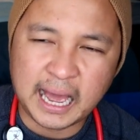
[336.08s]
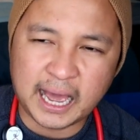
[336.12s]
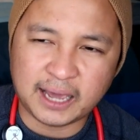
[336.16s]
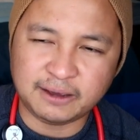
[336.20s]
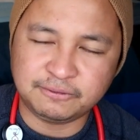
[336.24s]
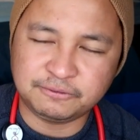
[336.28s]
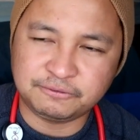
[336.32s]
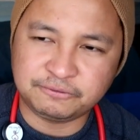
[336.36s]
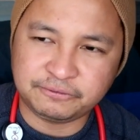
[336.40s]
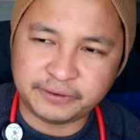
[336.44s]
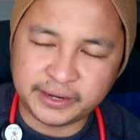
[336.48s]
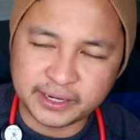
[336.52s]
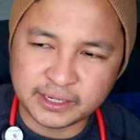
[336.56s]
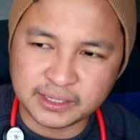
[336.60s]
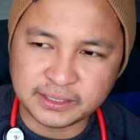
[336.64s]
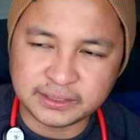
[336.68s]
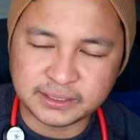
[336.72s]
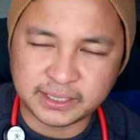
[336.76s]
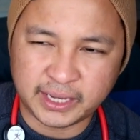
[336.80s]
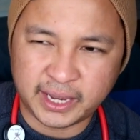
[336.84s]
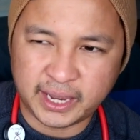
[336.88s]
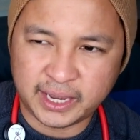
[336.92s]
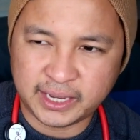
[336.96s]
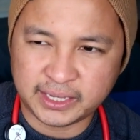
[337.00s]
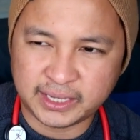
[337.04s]
I've
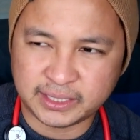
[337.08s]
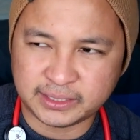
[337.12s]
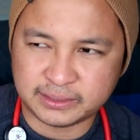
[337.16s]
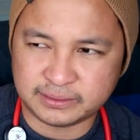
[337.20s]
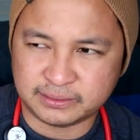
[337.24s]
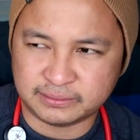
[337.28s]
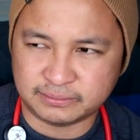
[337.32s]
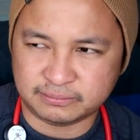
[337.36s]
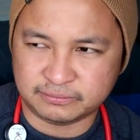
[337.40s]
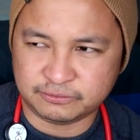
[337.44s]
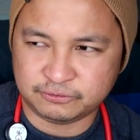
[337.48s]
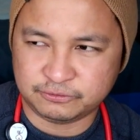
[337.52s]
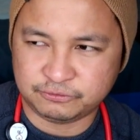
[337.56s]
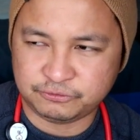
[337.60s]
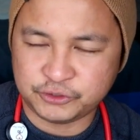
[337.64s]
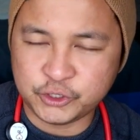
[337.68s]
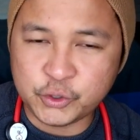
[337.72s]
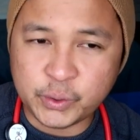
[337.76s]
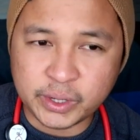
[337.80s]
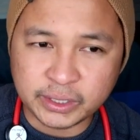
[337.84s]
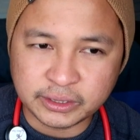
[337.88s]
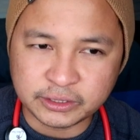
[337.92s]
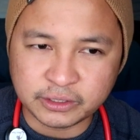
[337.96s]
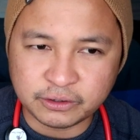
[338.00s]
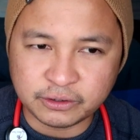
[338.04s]
failed in
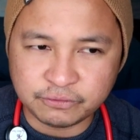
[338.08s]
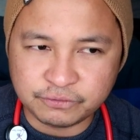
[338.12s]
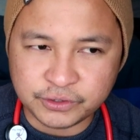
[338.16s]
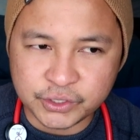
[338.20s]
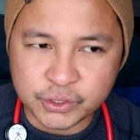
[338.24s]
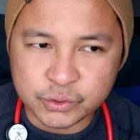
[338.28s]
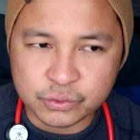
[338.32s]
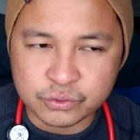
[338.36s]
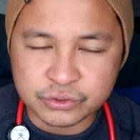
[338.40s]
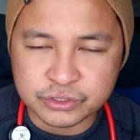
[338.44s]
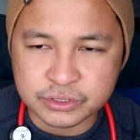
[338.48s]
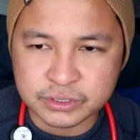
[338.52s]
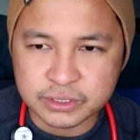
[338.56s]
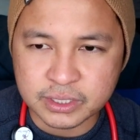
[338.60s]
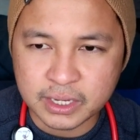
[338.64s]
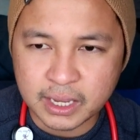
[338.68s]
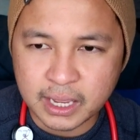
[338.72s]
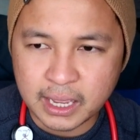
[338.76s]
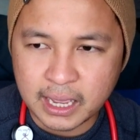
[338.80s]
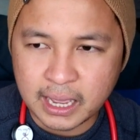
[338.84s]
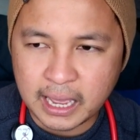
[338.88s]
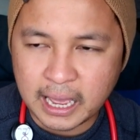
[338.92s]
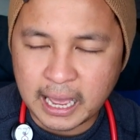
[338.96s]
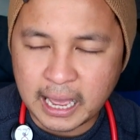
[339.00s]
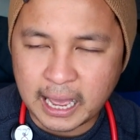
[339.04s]
few interviews.
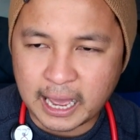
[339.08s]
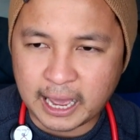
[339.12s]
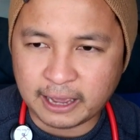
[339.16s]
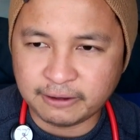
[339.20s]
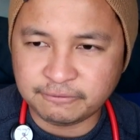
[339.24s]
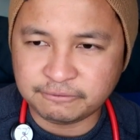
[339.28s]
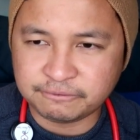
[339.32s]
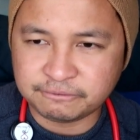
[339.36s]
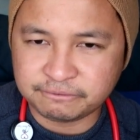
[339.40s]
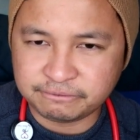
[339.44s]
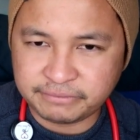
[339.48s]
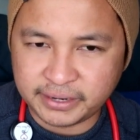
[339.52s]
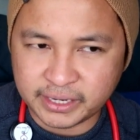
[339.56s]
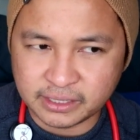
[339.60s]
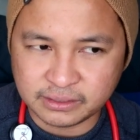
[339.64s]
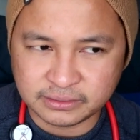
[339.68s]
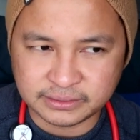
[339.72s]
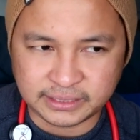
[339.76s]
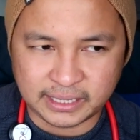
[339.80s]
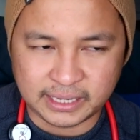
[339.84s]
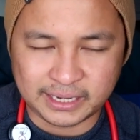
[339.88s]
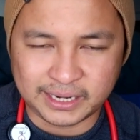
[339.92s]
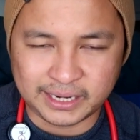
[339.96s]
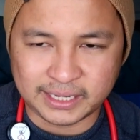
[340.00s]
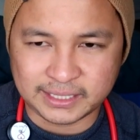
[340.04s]
I've
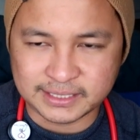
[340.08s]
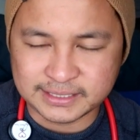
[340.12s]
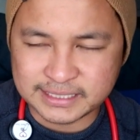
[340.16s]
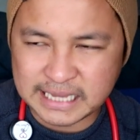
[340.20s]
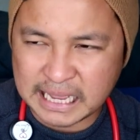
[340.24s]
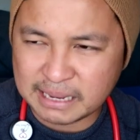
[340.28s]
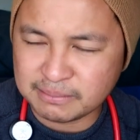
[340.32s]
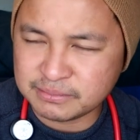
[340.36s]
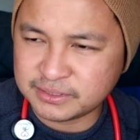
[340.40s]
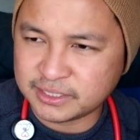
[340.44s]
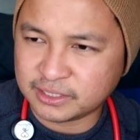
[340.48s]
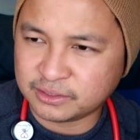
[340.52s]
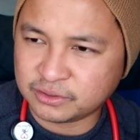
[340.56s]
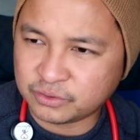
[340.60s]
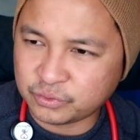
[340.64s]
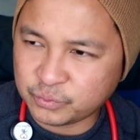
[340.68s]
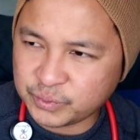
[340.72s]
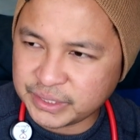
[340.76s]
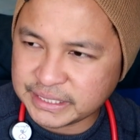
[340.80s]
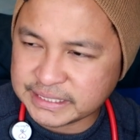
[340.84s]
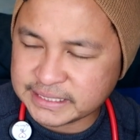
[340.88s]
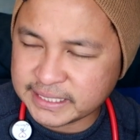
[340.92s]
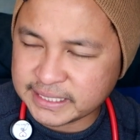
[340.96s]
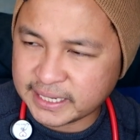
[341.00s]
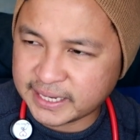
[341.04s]
failed in exams and
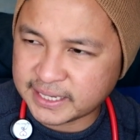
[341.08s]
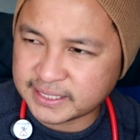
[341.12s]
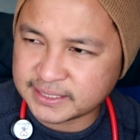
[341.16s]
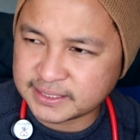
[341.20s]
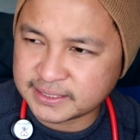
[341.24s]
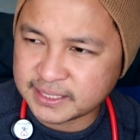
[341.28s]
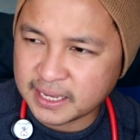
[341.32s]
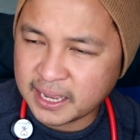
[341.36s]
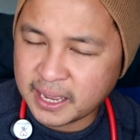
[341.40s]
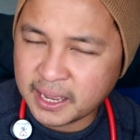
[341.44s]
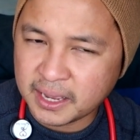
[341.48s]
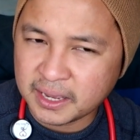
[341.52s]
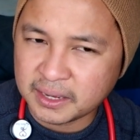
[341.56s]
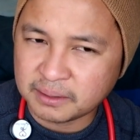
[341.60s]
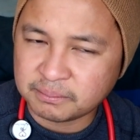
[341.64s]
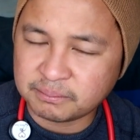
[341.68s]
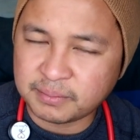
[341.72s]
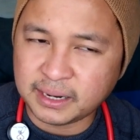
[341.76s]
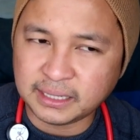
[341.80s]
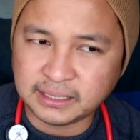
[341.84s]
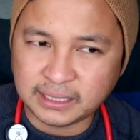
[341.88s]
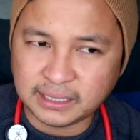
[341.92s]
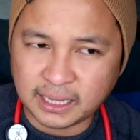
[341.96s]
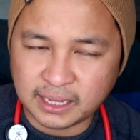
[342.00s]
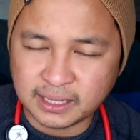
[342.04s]
quizzes,
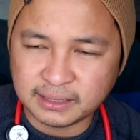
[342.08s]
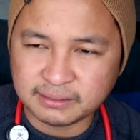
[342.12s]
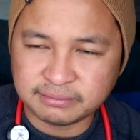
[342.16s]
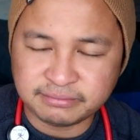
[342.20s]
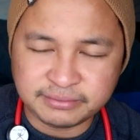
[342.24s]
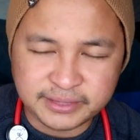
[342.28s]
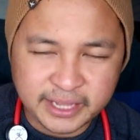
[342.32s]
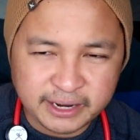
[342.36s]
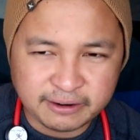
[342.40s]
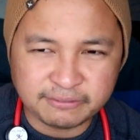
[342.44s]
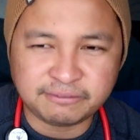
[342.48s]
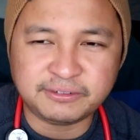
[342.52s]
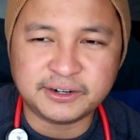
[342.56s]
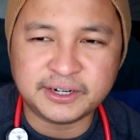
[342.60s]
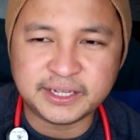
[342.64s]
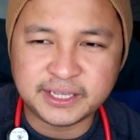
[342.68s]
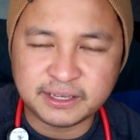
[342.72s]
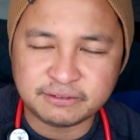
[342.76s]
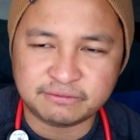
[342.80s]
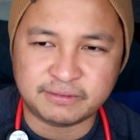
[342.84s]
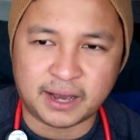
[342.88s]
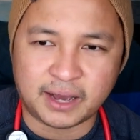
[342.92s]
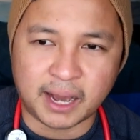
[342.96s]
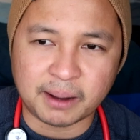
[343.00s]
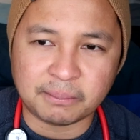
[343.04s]
but never
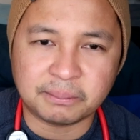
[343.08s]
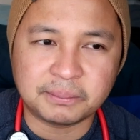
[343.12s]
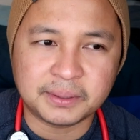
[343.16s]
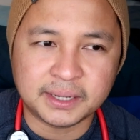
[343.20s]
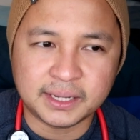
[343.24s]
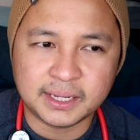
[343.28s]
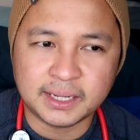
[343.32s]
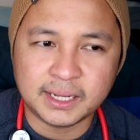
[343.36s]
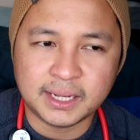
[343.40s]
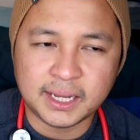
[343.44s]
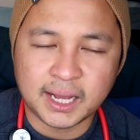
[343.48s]
give up.